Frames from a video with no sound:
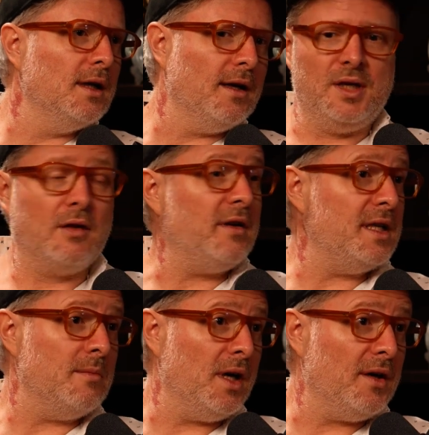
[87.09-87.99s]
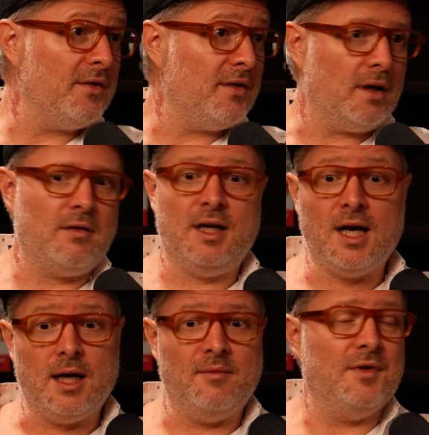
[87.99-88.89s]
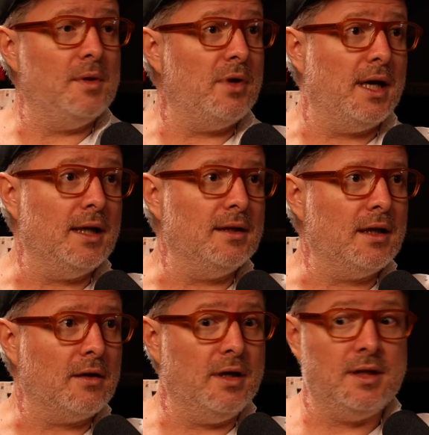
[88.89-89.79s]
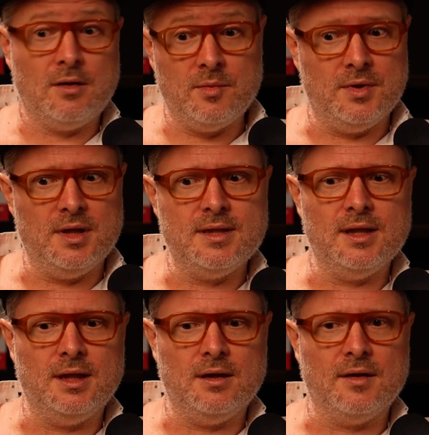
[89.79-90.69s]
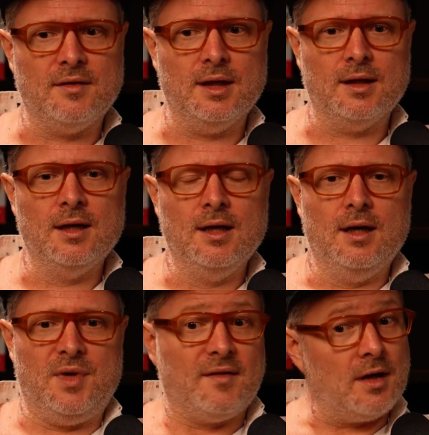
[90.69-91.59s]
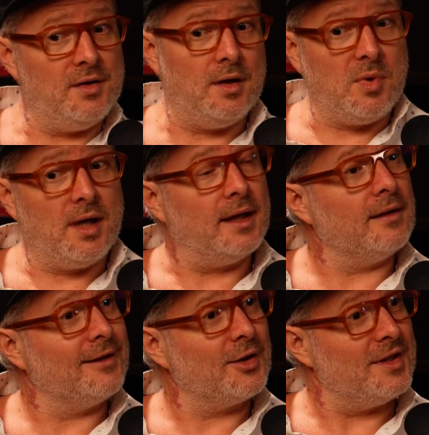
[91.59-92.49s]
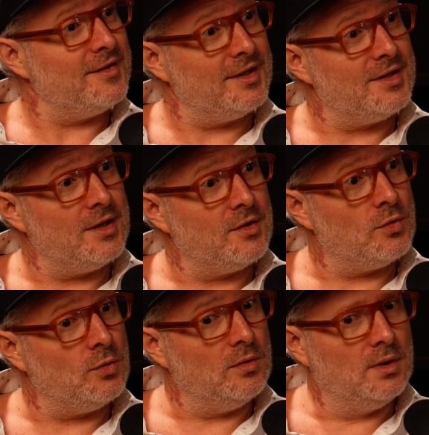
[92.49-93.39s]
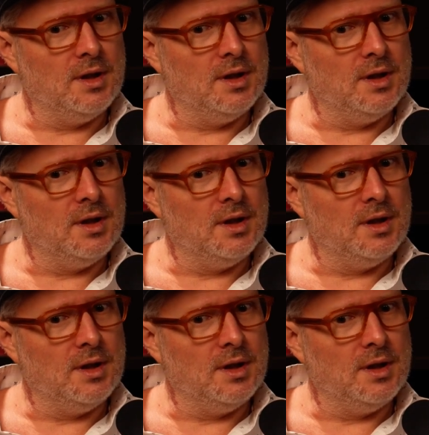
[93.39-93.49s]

They're creating buzz, they're creating hype for the brand, they're creating community. And I think that's how they're applying creativity to